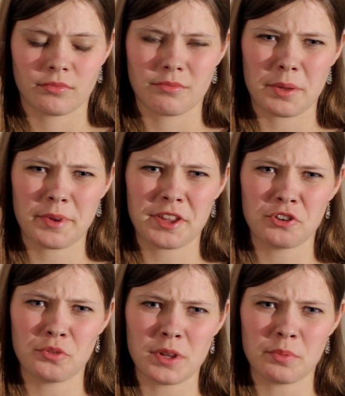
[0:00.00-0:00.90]
Maybe he
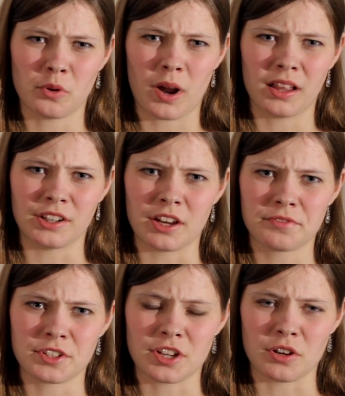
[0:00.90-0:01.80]
knew people well enough
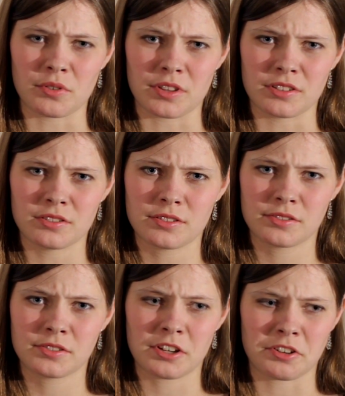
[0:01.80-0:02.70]
to know that
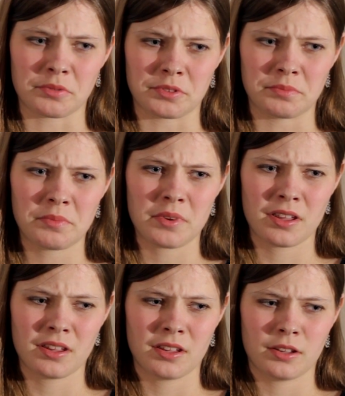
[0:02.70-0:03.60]
Terry would
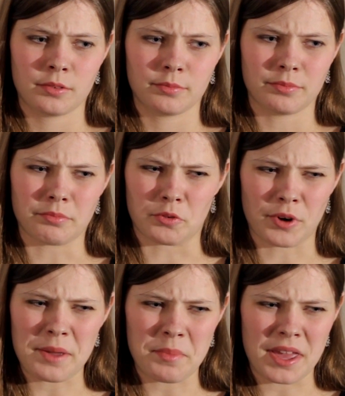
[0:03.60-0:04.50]

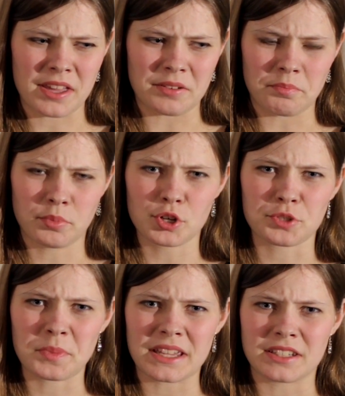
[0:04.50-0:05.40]
berate me and push
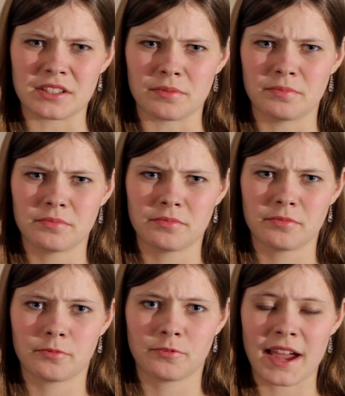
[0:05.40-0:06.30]
me to
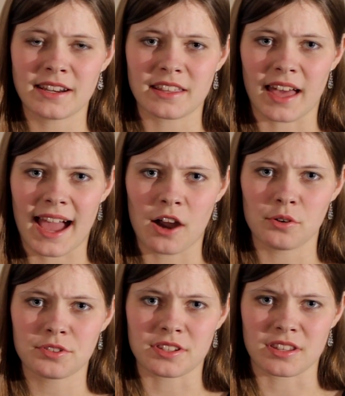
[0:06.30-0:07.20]
finding the
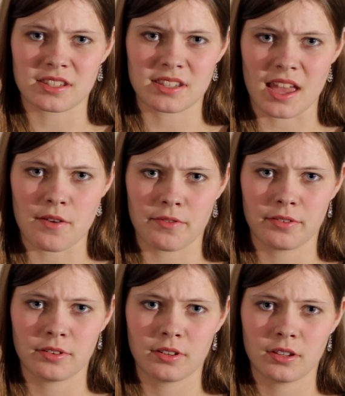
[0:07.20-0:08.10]
house and the safe
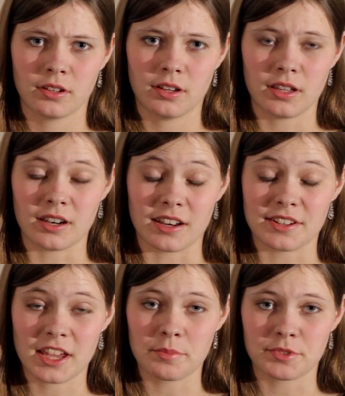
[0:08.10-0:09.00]
in an
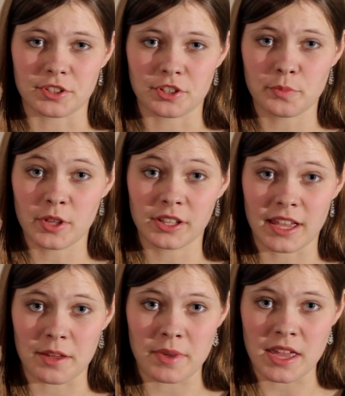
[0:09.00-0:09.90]
attempt to
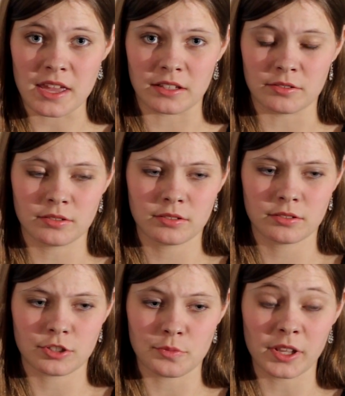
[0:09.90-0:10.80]
humiliate me and
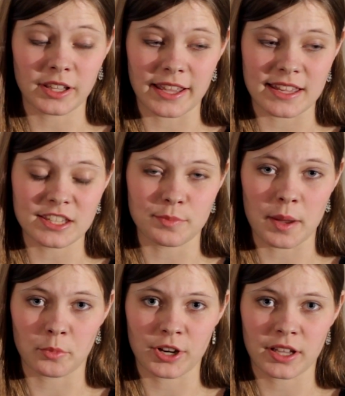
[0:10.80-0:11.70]
humiliate his
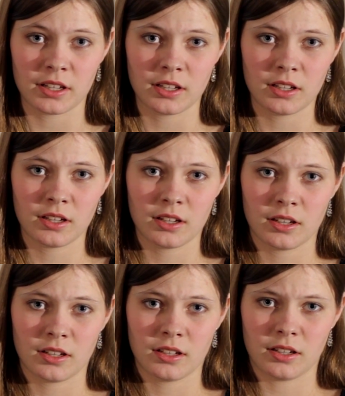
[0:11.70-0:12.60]
memory
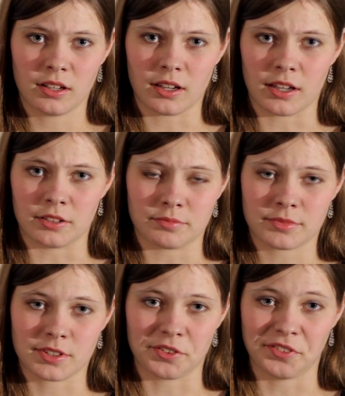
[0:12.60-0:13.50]
and
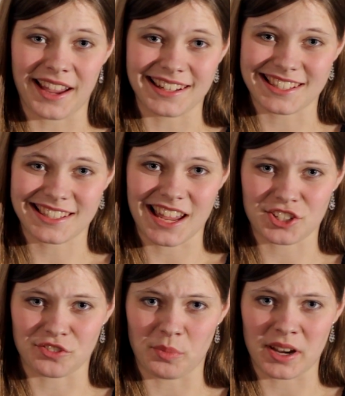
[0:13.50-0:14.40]
to find a
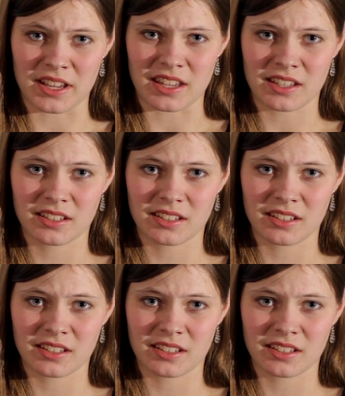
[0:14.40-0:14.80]
stash of money.